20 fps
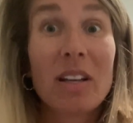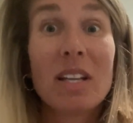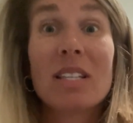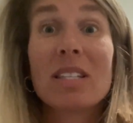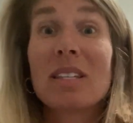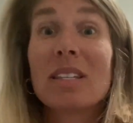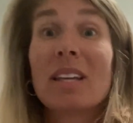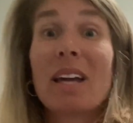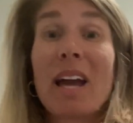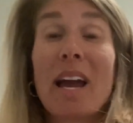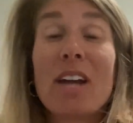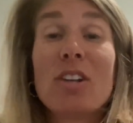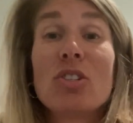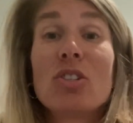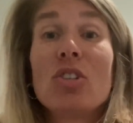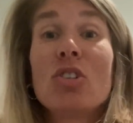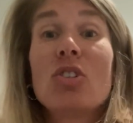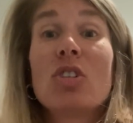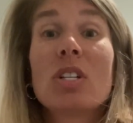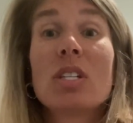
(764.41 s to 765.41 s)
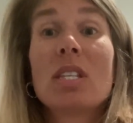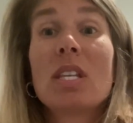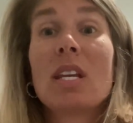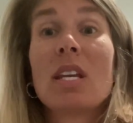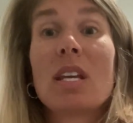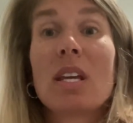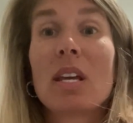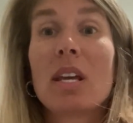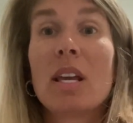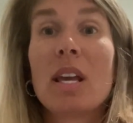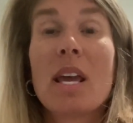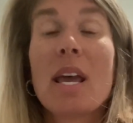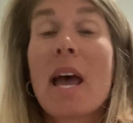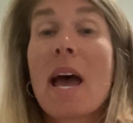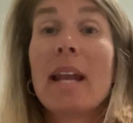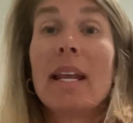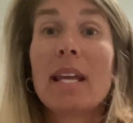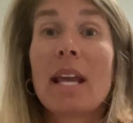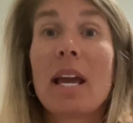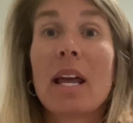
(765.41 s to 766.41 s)
Because I just think,
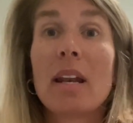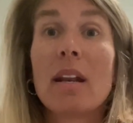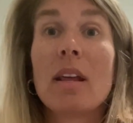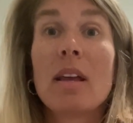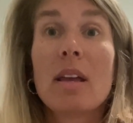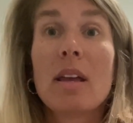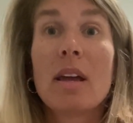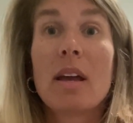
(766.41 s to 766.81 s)
and again,